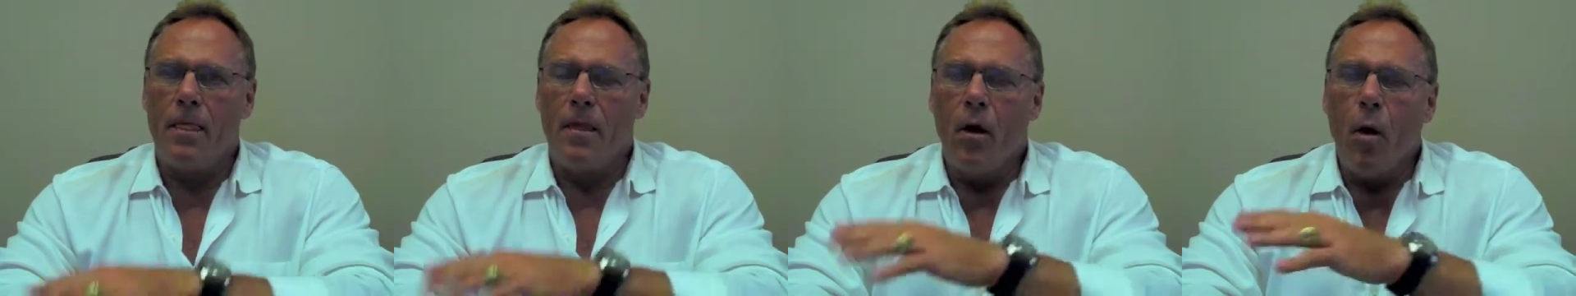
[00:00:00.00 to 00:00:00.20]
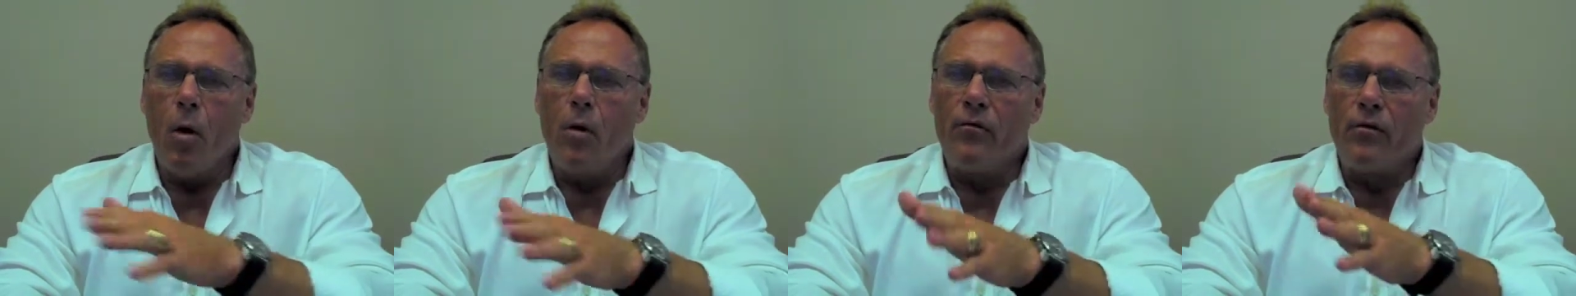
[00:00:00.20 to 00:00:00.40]

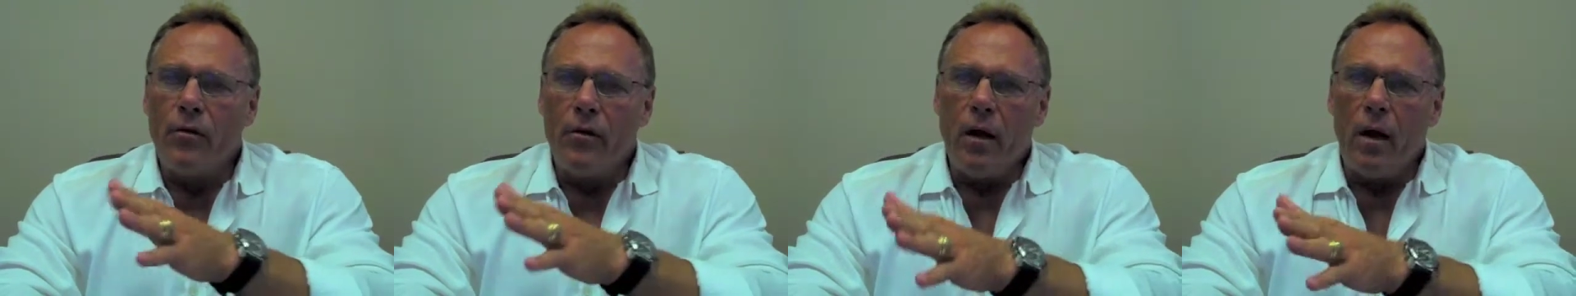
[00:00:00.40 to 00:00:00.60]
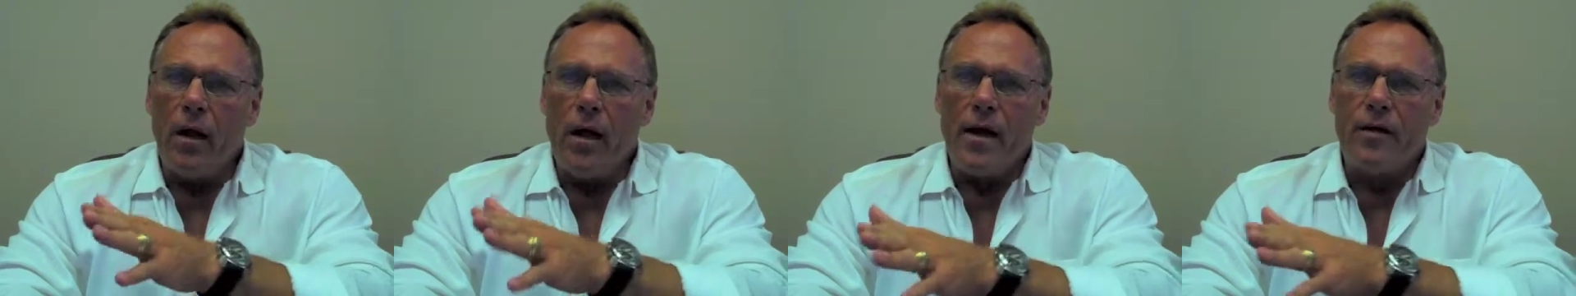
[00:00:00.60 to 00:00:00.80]
over
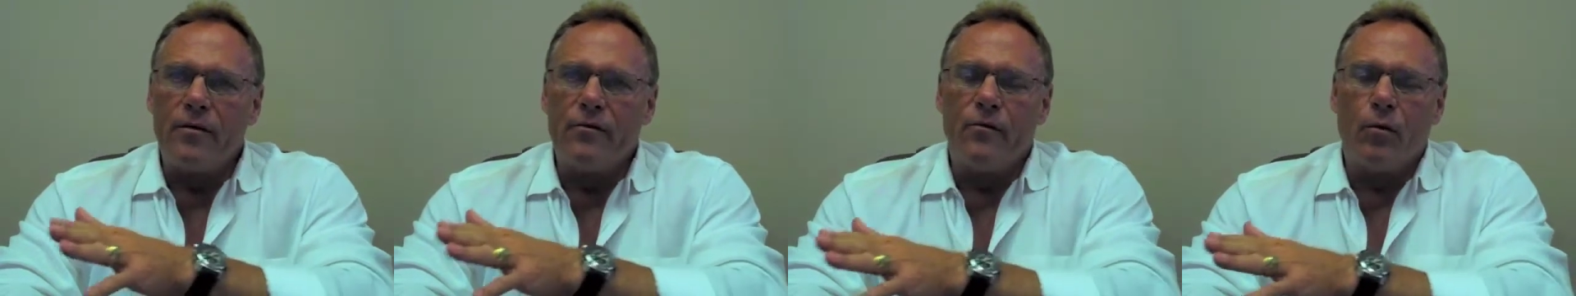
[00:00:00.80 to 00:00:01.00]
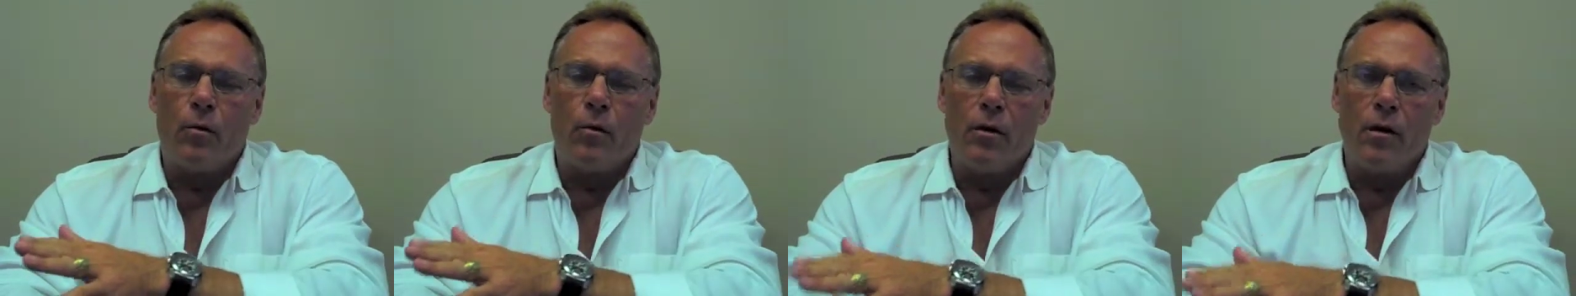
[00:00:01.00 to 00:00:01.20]
the last
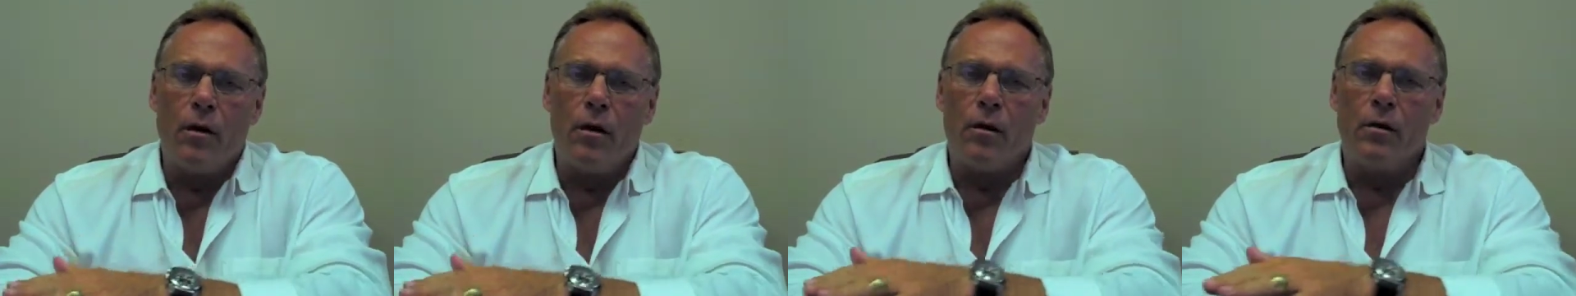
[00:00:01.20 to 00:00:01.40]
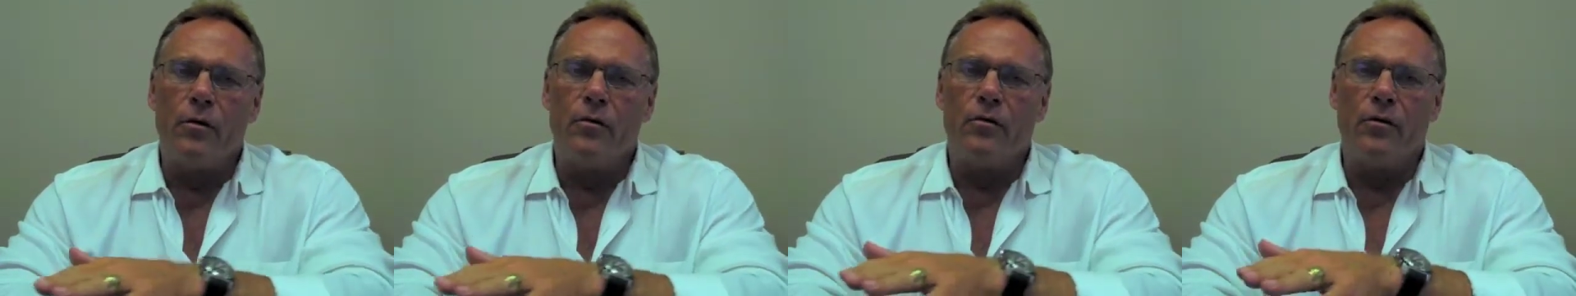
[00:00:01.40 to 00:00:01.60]
4
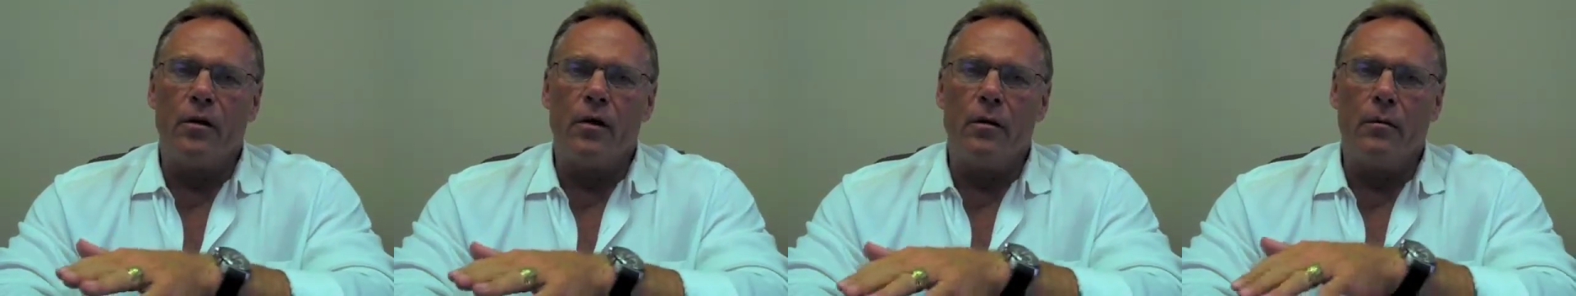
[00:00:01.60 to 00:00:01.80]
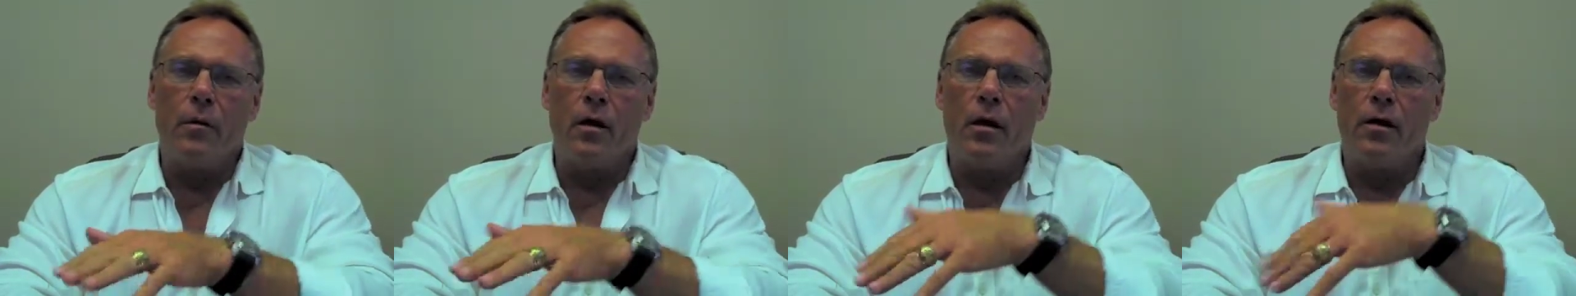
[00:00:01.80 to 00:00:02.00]
years
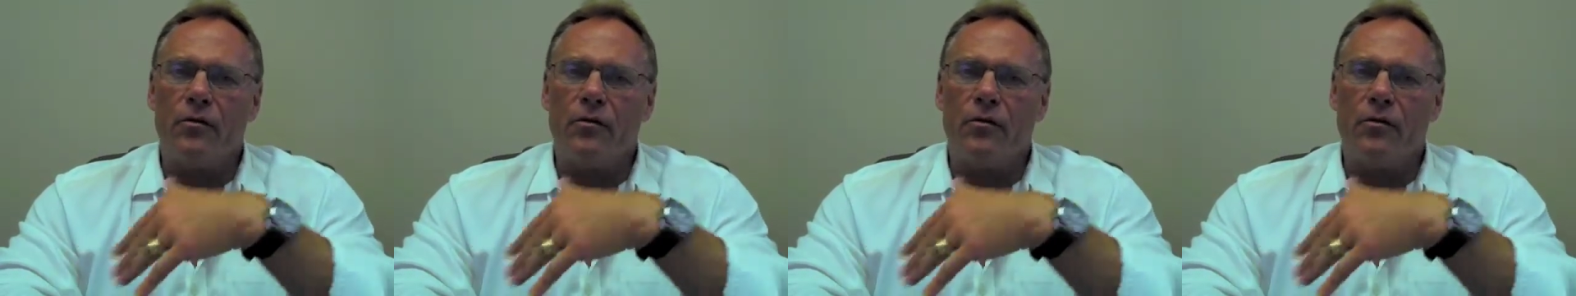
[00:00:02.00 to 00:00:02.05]
in my